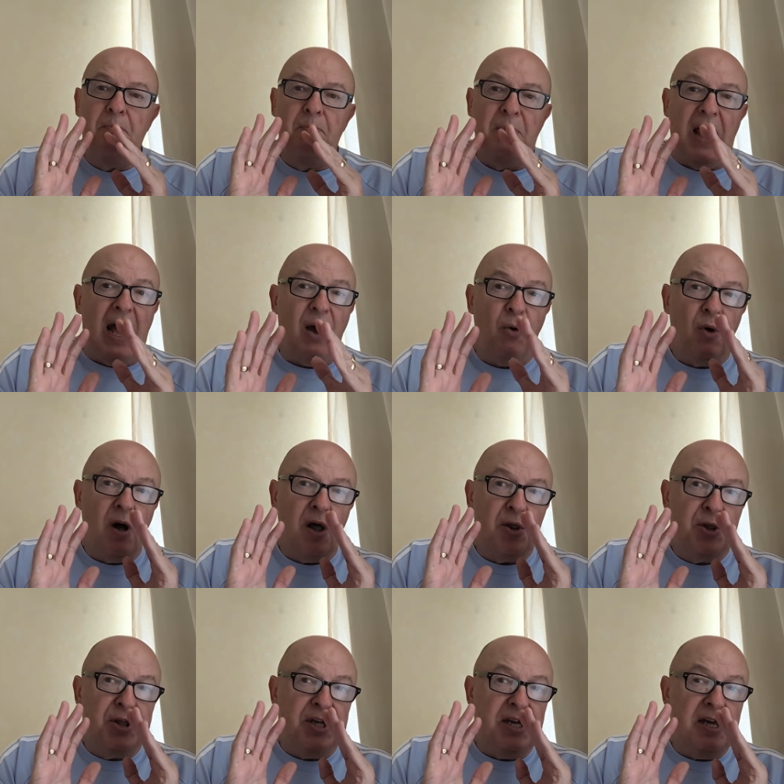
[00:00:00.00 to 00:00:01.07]
Now,
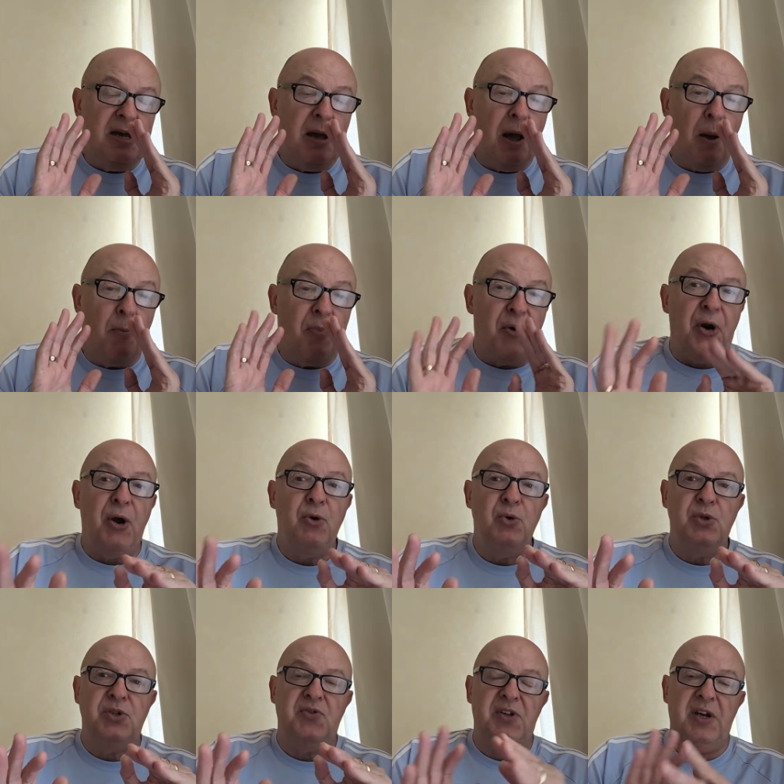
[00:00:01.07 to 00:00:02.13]
the
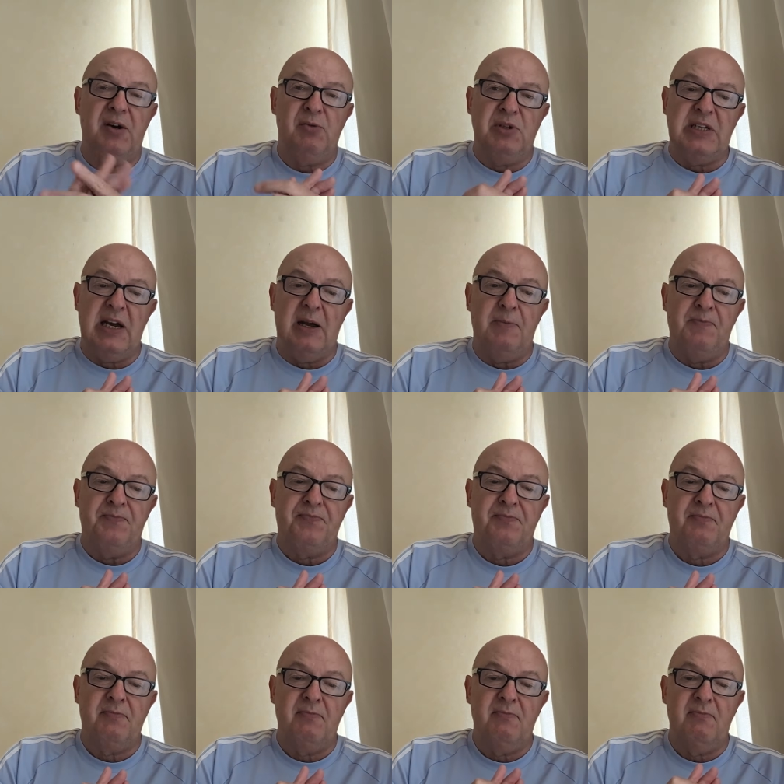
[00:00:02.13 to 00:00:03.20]
pros for the hotel
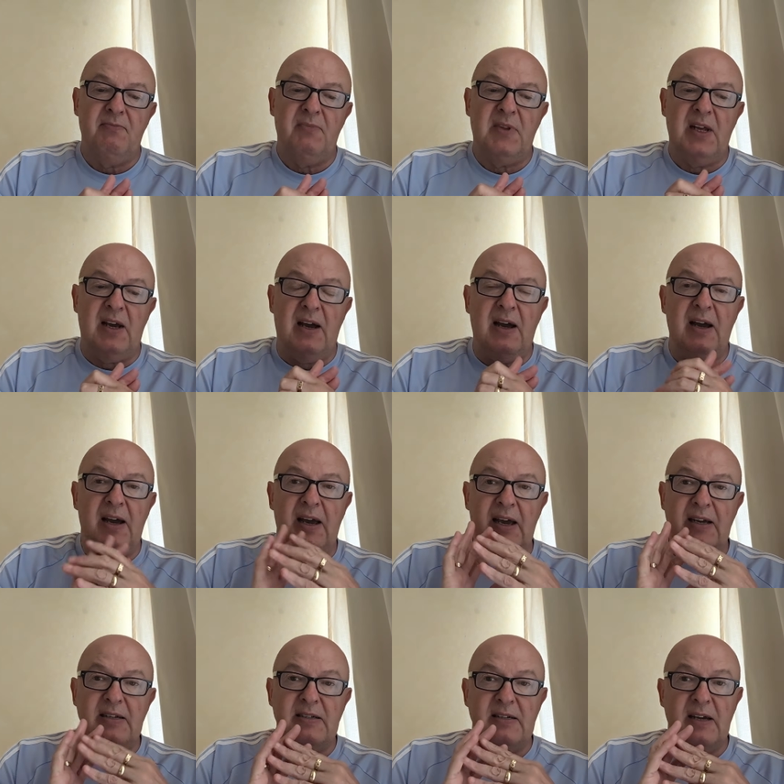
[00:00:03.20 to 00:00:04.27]

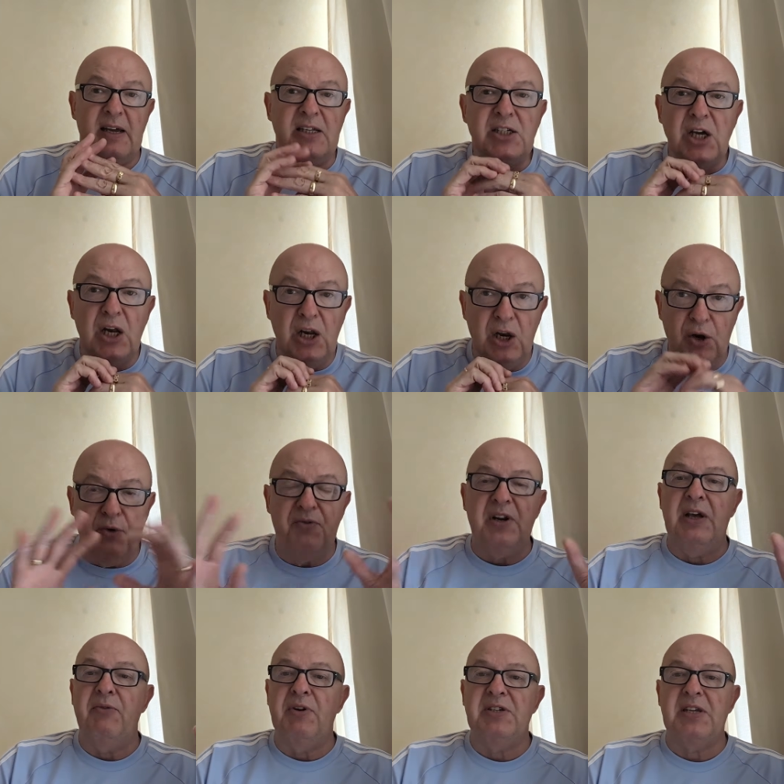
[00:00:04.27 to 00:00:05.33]
is it's a
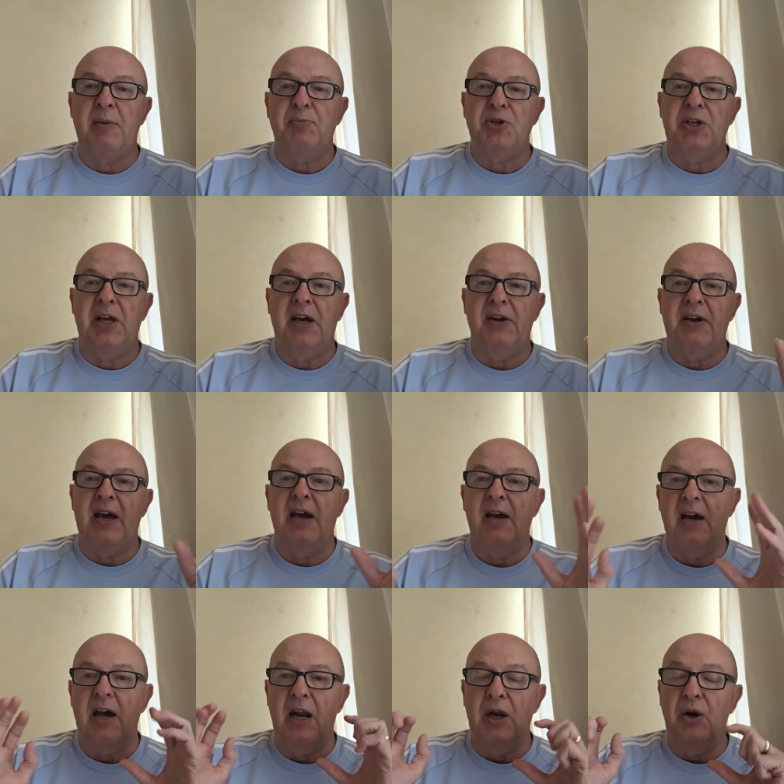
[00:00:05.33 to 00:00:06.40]
lovely reception area,
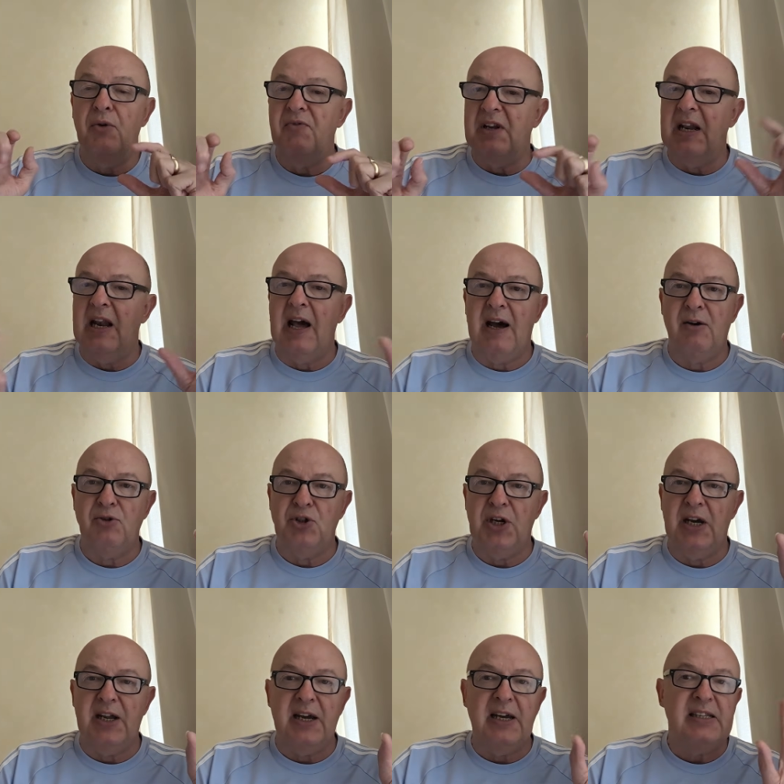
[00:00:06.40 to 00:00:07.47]
a lovely lounge
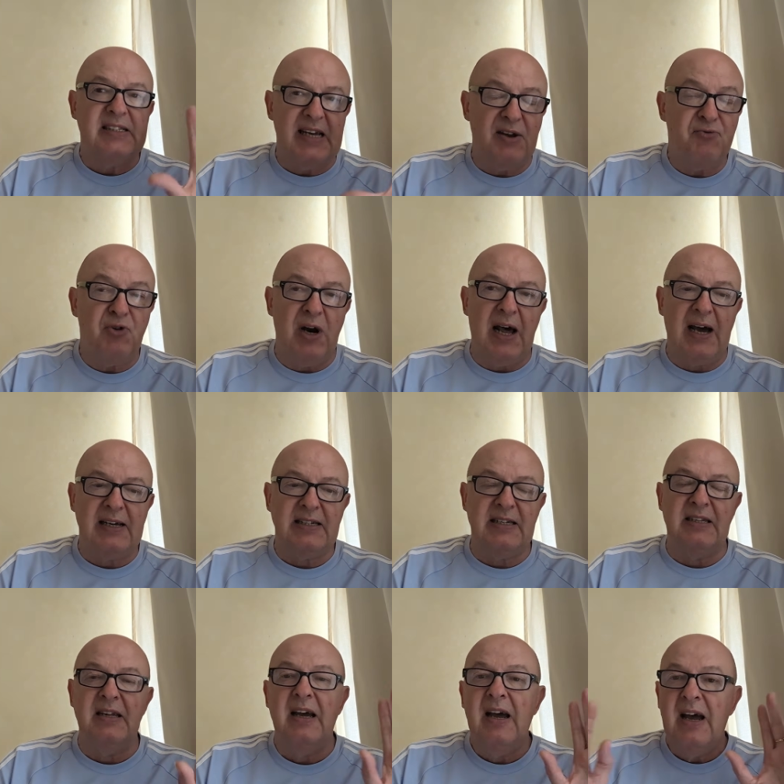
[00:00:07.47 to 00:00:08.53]
area, dead
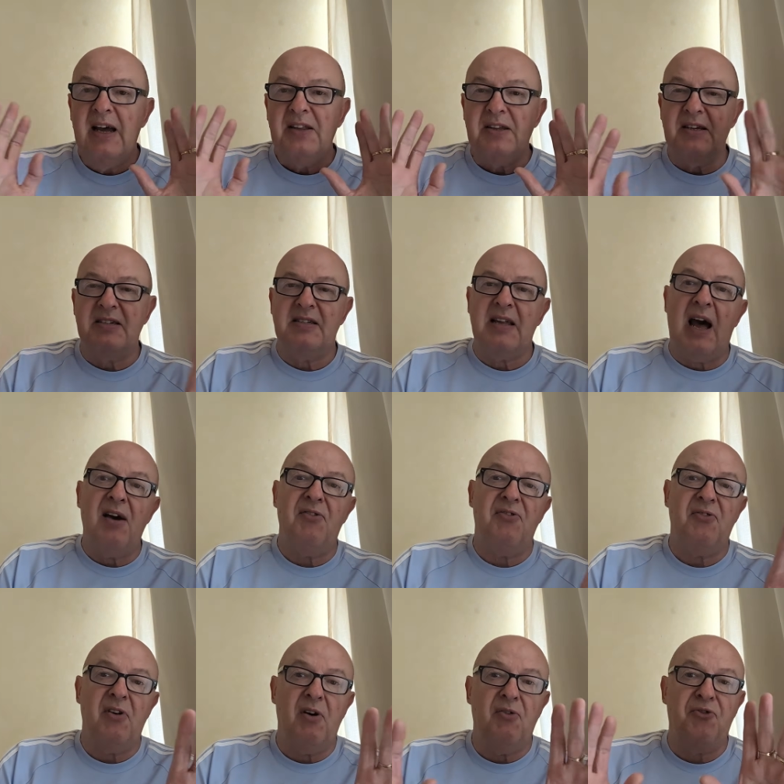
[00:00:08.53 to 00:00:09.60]
relaxing. The
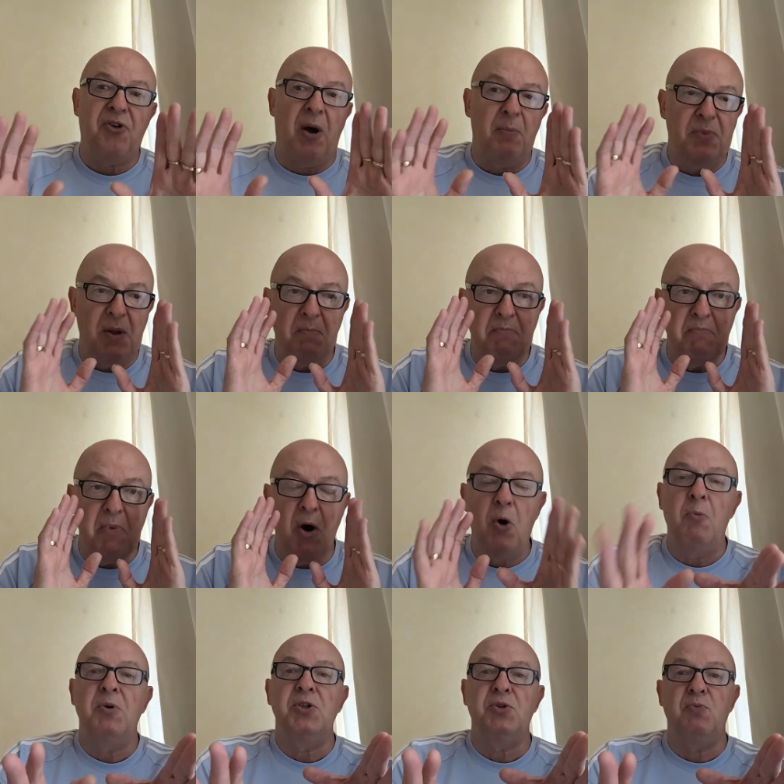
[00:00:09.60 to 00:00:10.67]
staff, from the
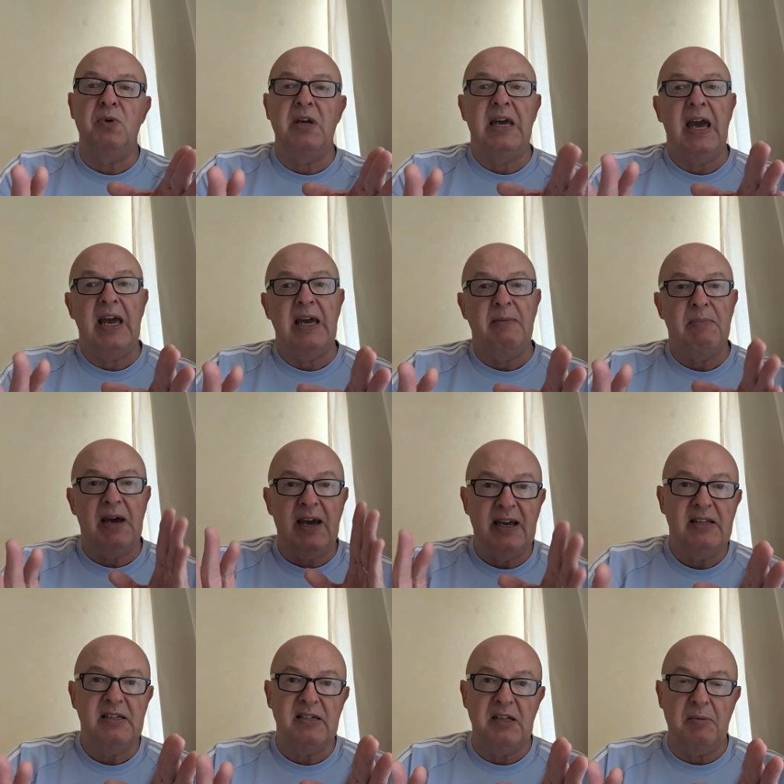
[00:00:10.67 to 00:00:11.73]
moment we came
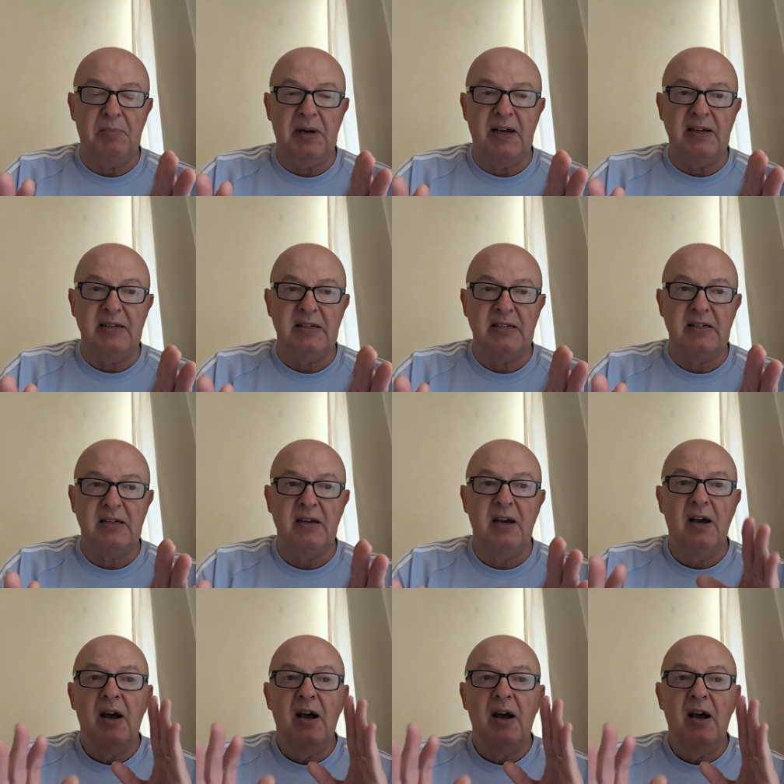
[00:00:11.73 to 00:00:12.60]
into the place,